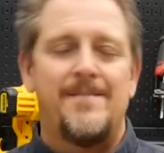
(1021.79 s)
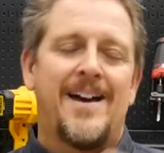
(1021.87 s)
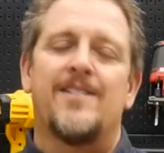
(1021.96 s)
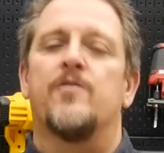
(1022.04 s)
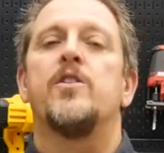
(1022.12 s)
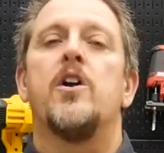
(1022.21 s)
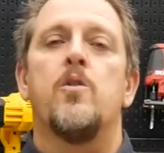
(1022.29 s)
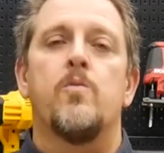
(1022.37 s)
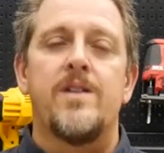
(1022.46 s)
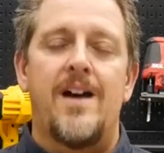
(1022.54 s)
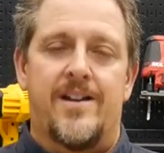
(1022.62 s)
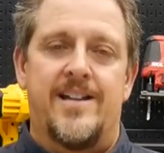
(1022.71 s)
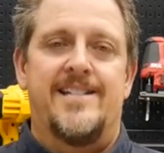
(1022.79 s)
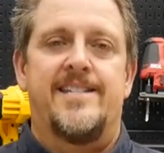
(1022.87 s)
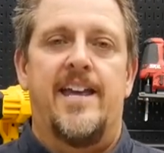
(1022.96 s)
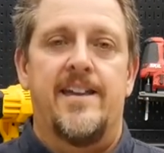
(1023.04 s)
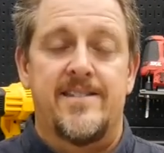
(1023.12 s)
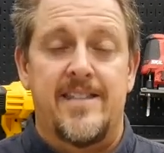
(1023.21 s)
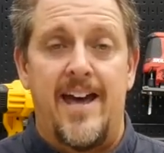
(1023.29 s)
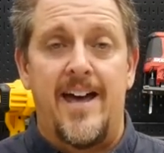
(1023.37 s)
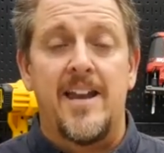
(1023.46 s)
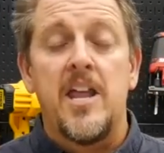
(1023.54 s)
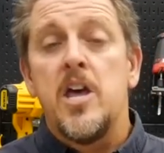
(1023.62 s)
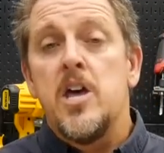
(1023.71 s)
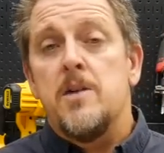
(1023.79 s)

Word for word: I don't know. We're not going to test that.